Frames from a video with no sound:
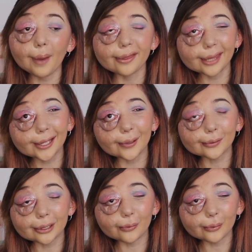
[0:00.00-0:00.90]
But I think
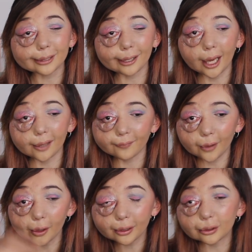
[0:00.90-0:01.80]
you also kind of
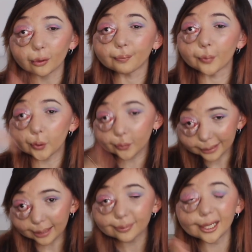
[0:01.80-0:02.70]
know because your mood
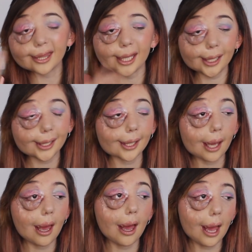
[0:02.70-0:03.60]
dips, I think.
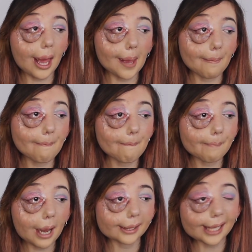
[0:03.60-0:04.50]

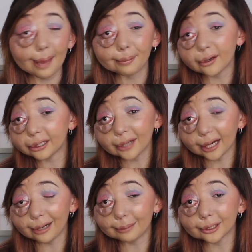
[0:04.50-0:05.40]
But yeah, period
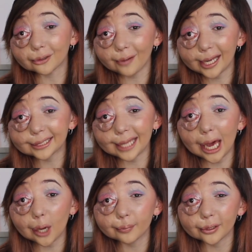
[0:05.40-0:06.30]
tracker apps are great to
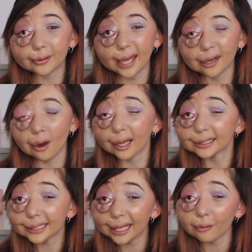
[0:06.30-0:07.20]
help you get an
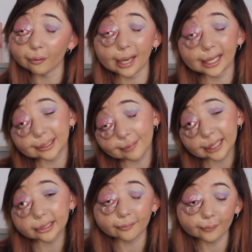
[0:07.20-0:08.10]
idea or an
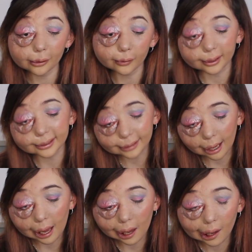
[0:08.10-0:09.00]
estimation of when you're going to
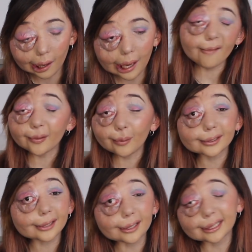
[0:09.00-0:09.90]
start.
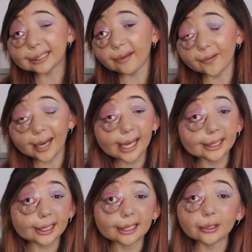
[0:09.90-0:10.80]
Everyone starts at different
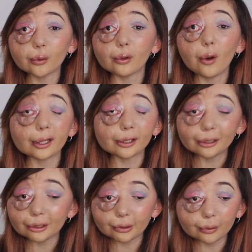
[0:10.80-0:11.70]
ages. You're not
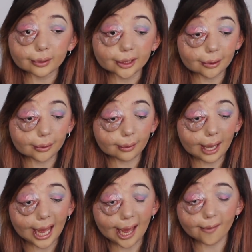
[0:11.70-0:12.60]
unusual to
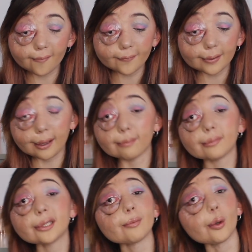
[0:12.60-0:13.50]
have
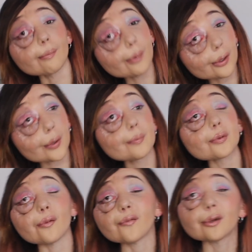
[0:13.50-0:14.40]
small
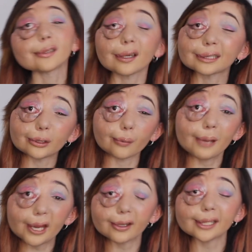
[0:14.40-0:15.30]
boobs, or have not started your
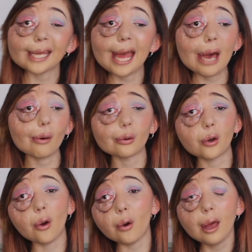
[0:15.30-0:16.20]
period yet, or
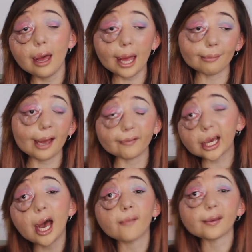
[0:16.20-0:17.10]
not have a
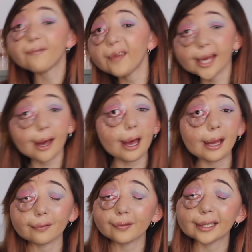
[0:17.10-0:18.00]
curvy figure
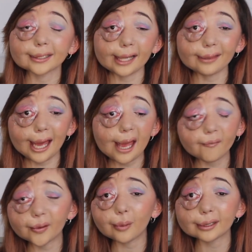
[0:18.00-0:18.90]
and things like that.
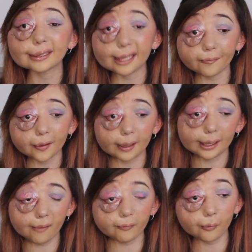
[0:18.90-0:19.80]
Everyone's different
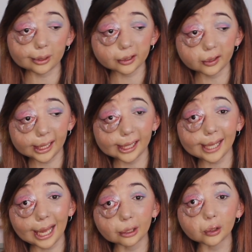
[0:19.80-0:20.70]
and everyone's
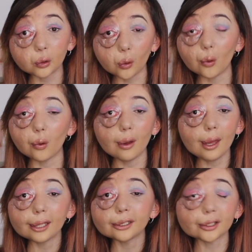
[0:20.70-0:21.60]
unique, and you're
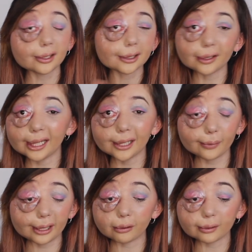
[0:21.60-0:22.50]
just unique
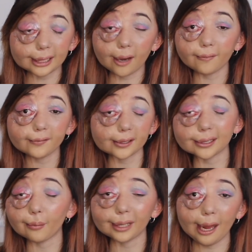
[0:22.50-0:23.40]
within yourself to
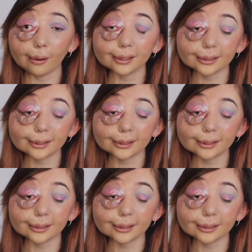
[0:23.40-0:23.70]
someone else.